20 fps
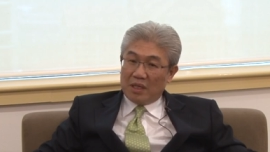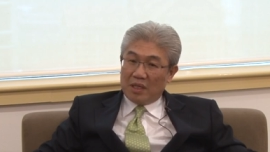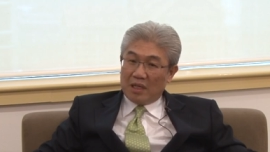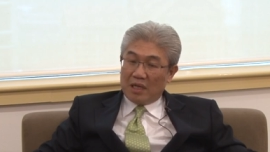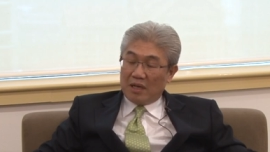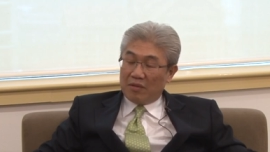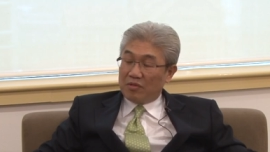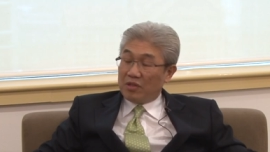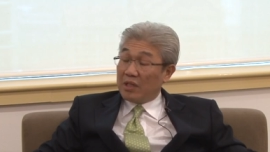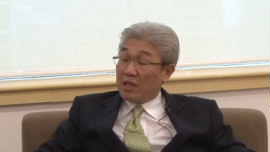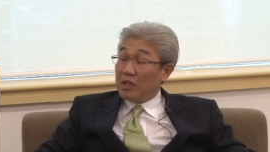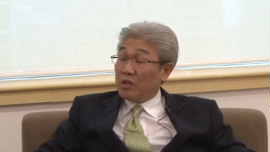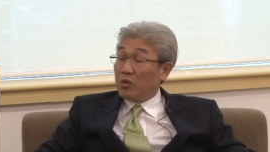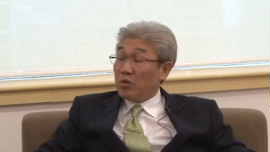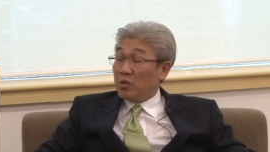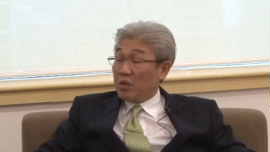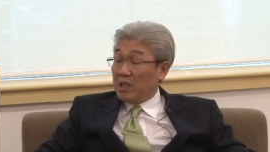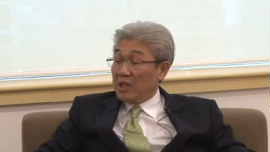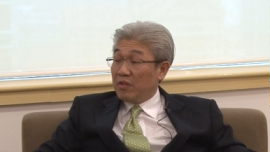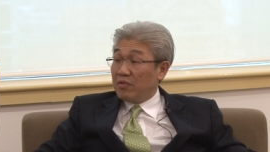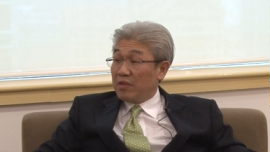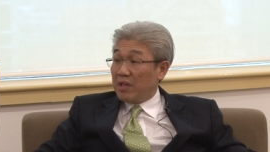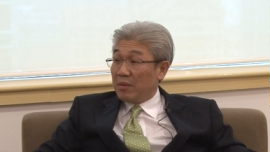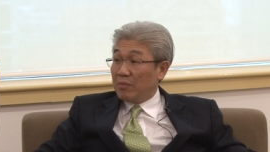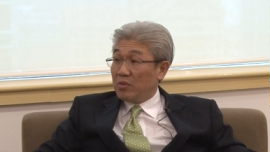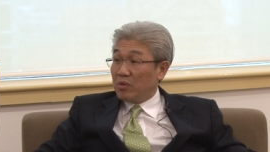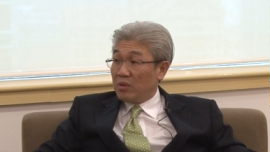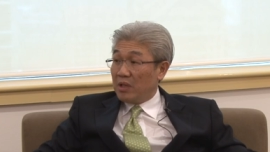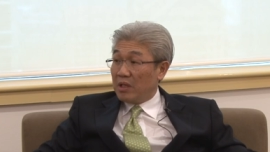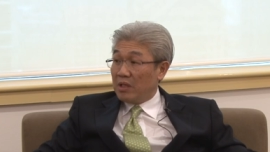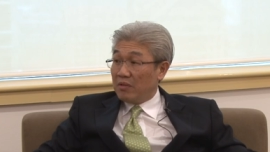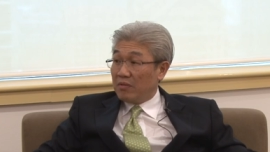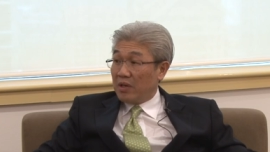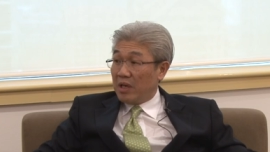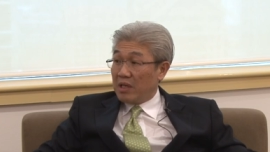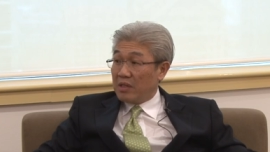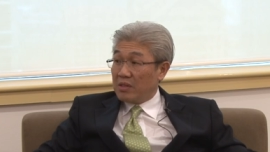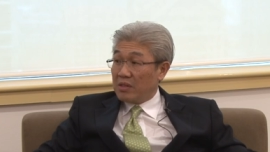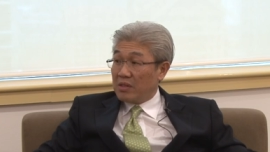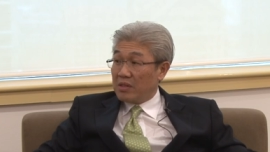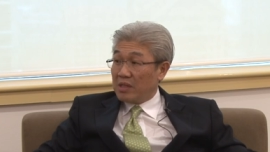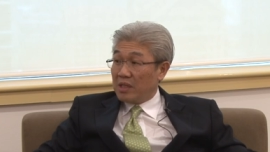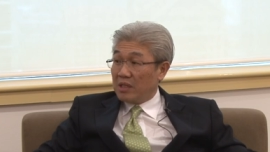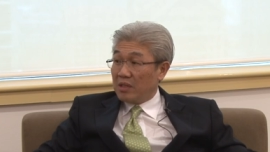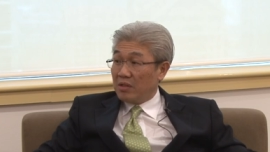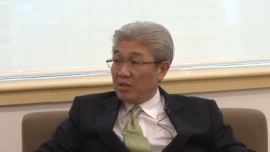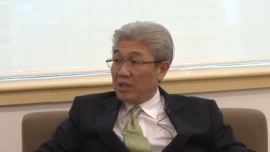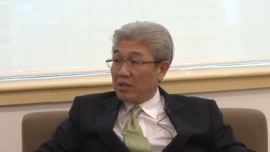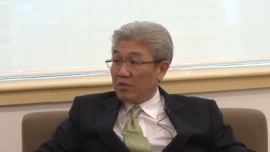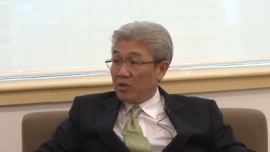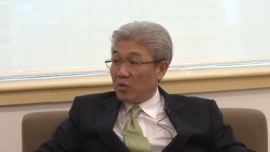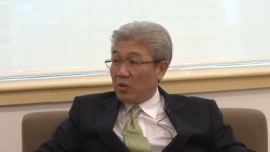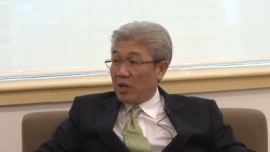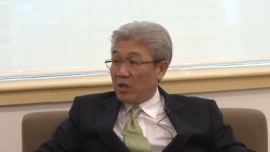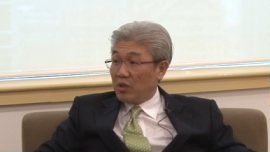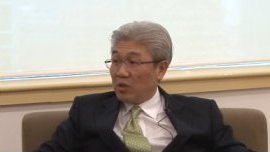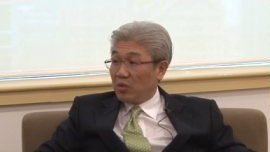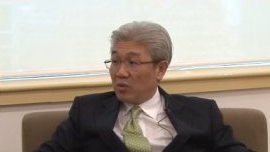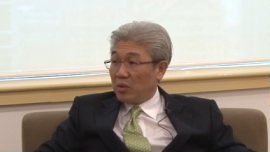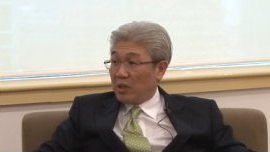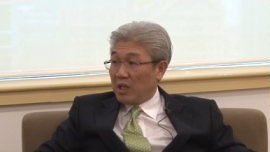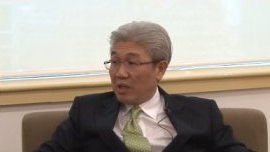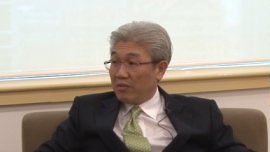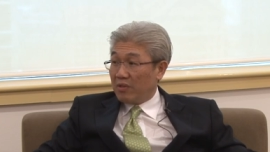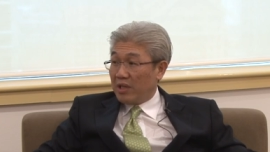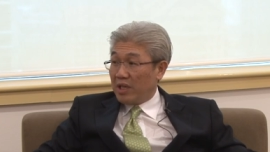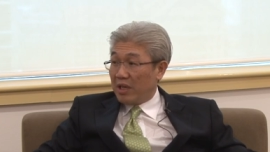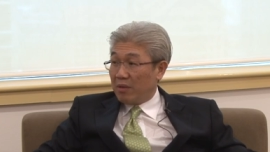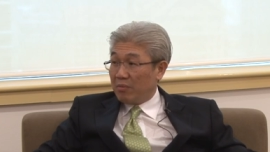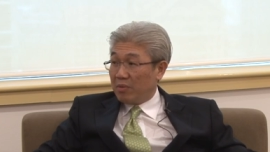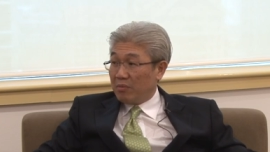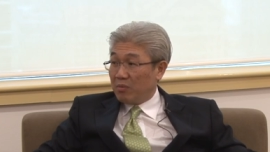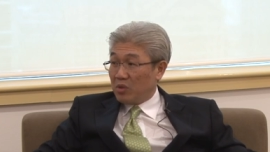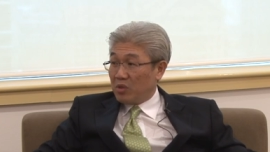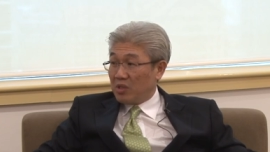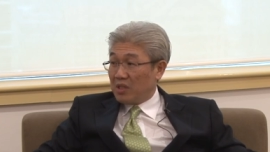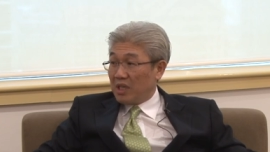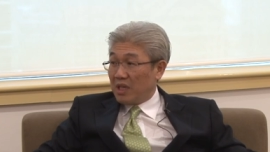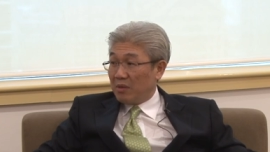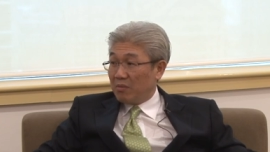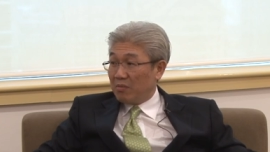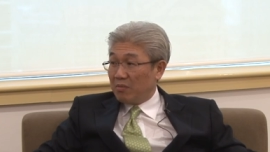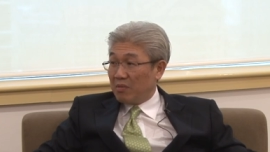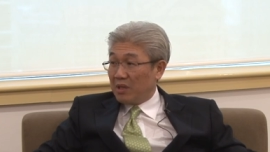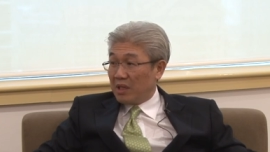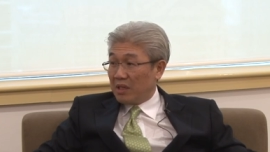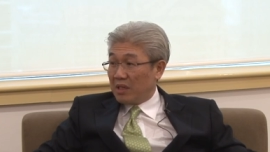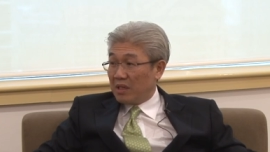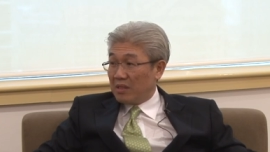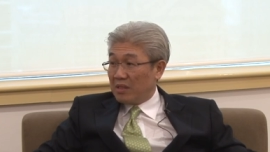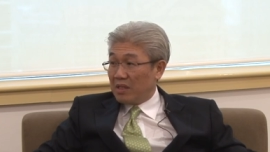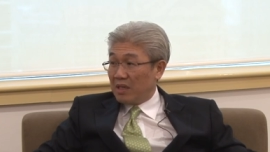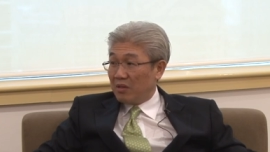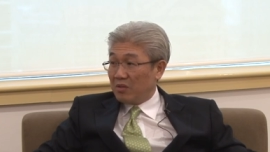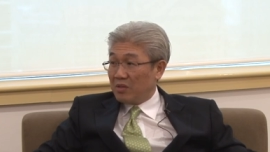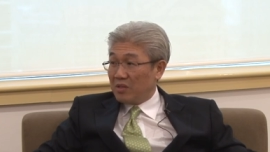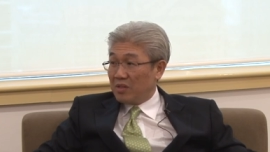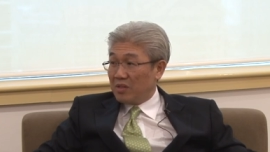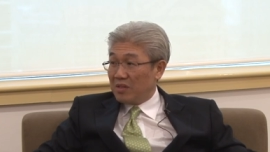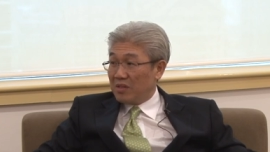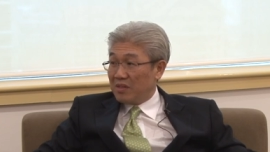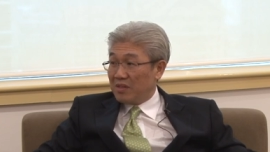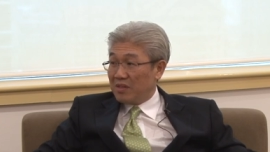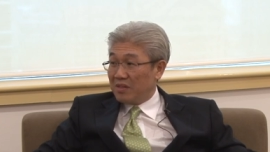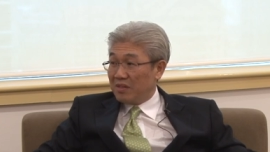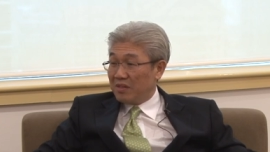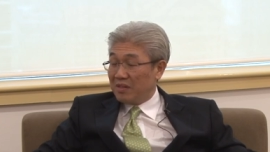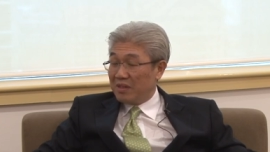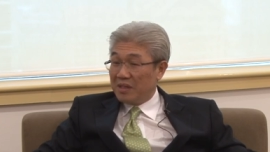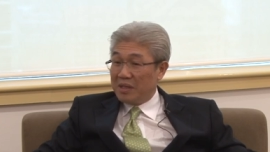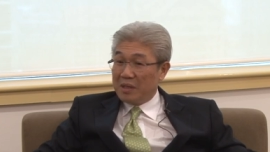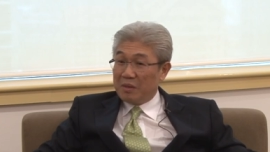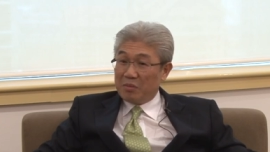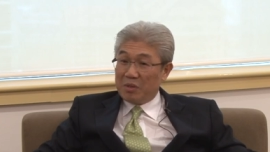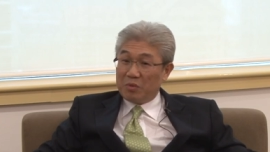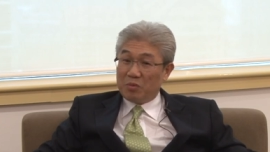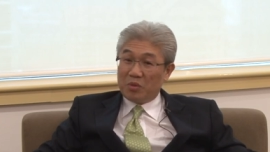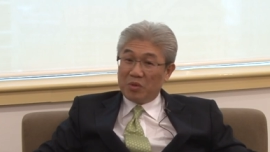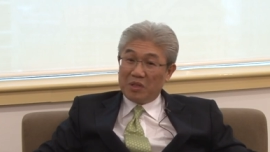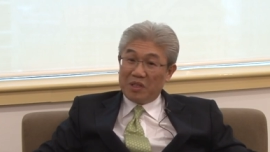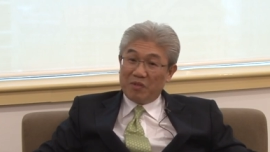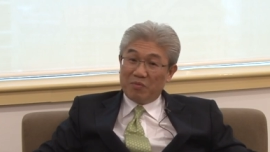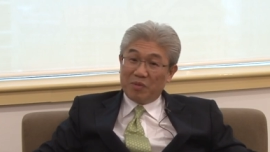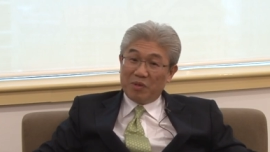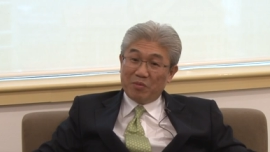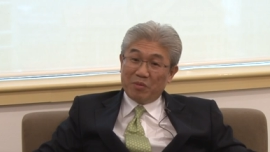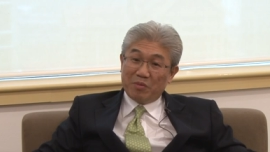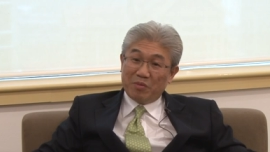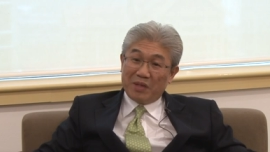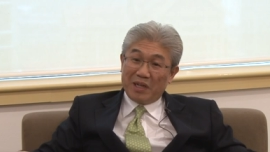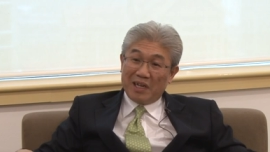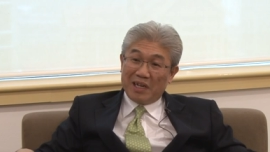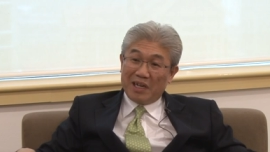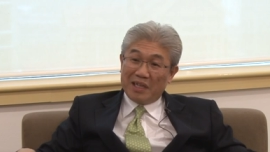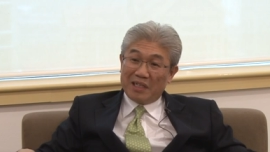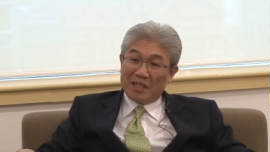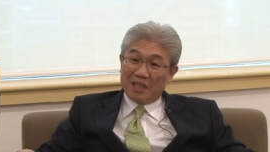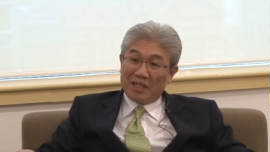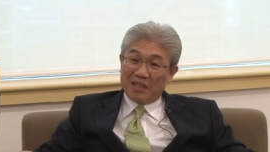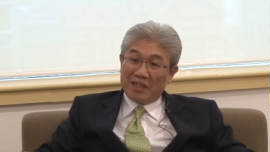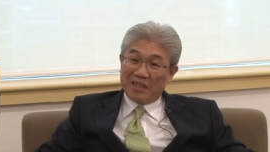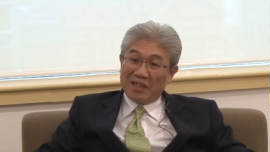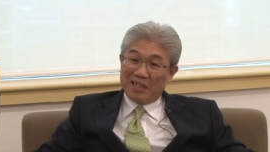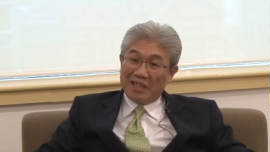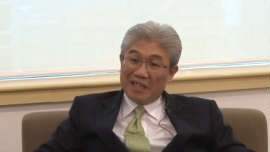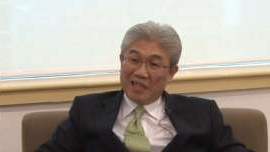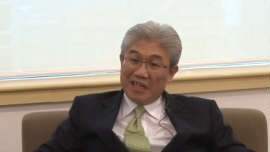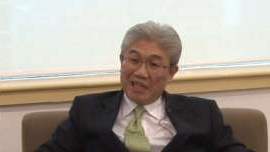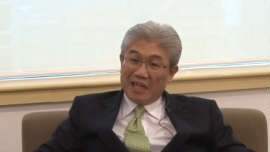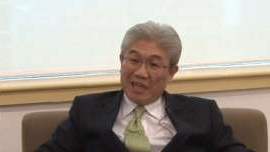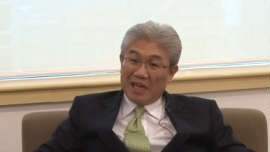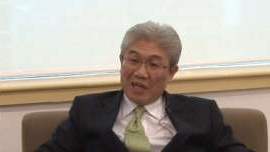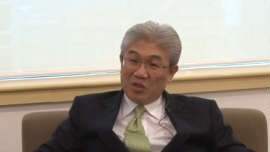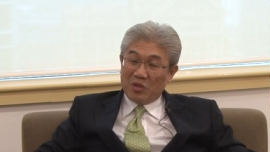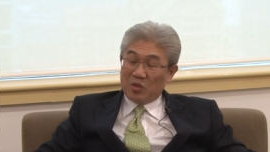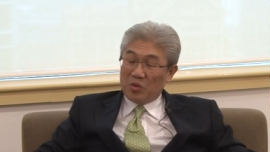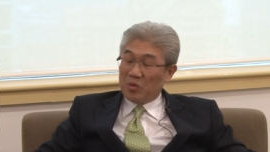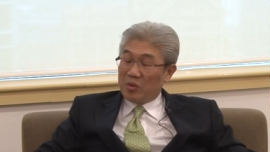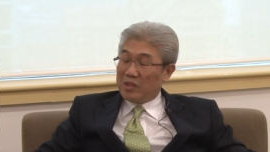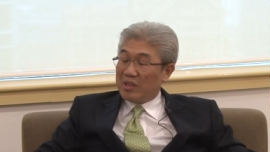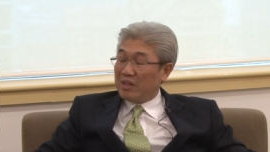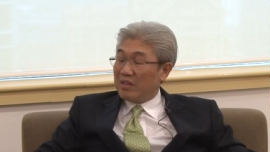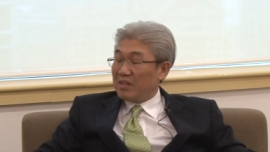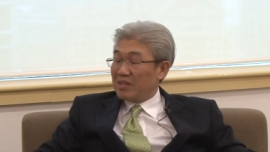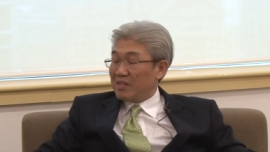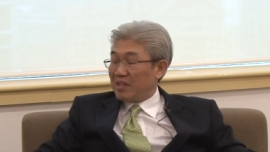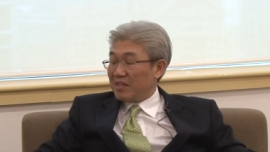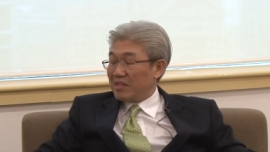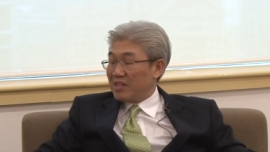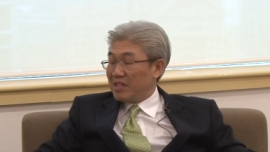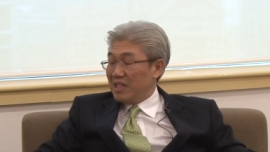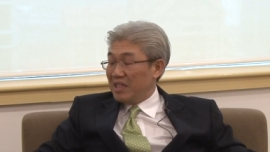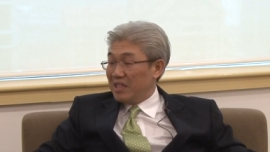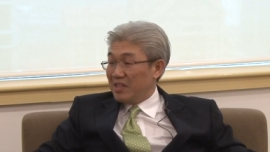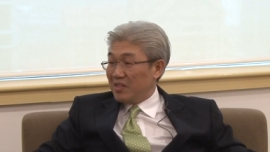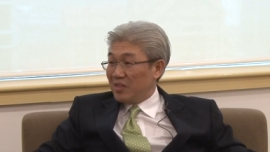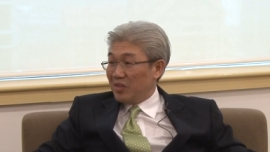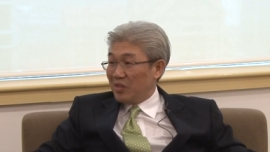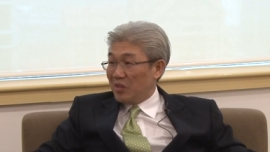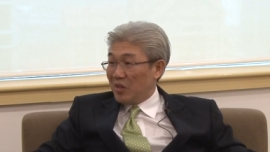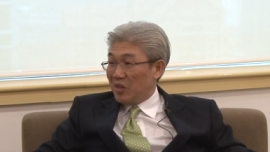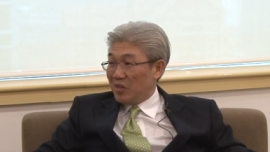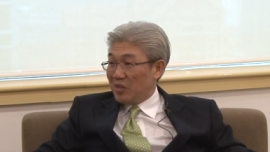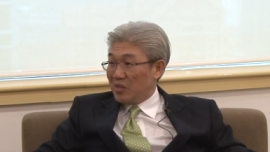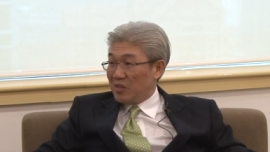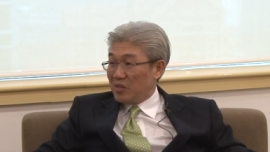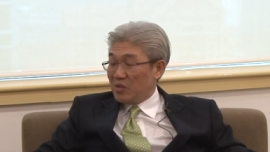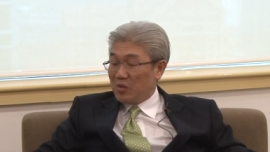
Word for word: and after that, you leave them to their devices, and you never quite know whatever happened. Most of the time, consultants and people leave people behind, and I don't know whether it succeeds or not.